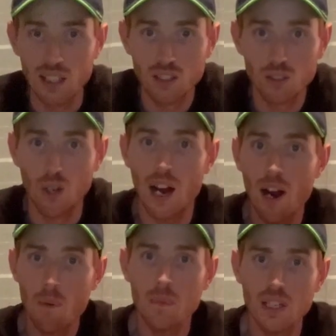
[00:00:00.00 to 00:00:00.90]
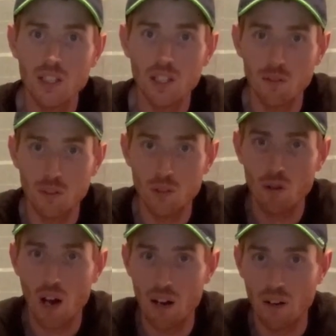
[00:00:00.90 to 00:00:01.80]
guys, so how many of you
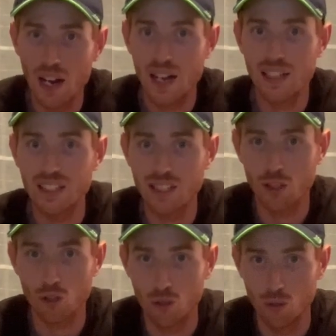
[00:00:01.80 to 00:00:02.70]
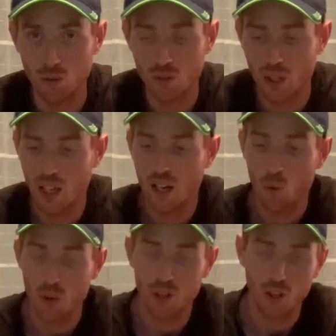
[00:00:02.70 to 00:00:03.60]
have had issues
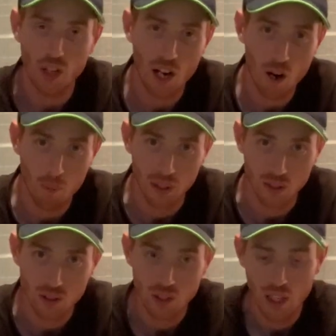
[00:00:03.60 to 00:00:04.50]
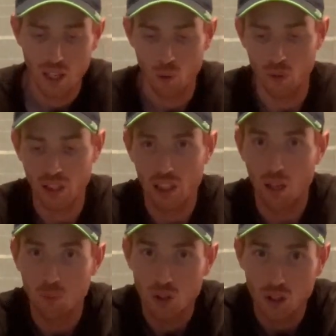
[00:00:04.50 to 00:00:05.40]
with your helmets when it
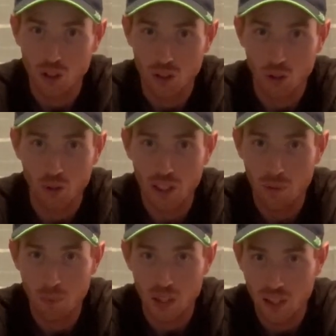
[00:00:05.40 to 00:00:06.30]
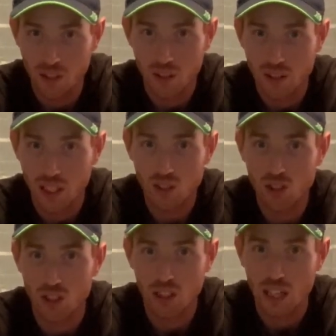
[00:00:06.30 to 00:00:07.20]
comes to your trim here next
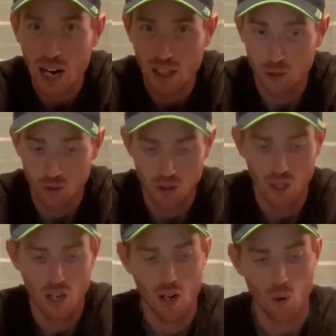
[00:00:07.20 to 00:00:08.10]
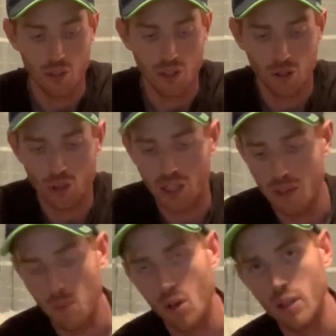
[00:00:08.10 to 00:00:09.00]
to your goggles, or your
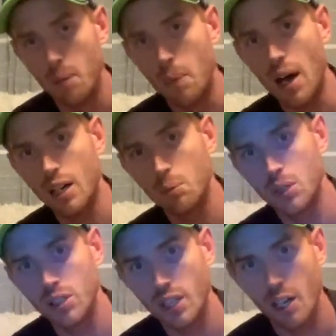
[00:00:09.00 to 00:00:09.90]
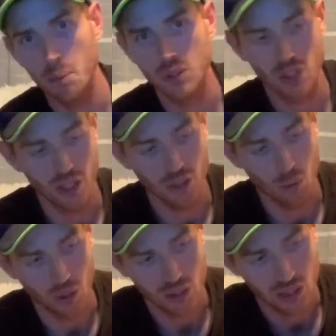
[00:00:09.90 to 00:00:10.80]
trim on the bottom of your helmets here
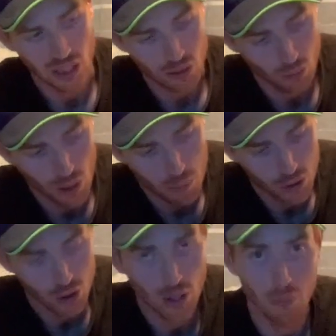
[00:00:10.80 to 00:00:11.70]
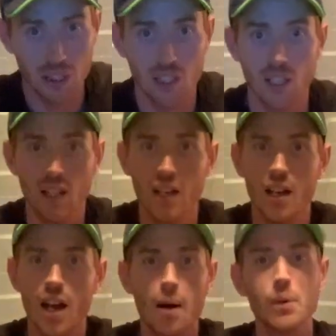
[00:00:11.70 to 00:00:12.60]
where it's got the rubber trimming?
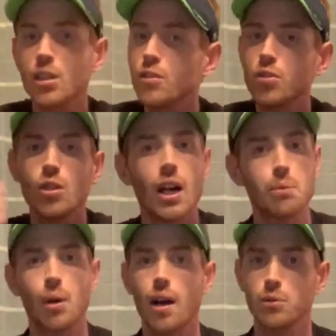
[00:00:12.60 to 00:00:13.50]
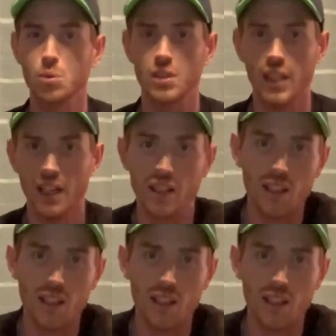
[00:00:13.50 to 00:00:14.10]
How many of you had problems with that?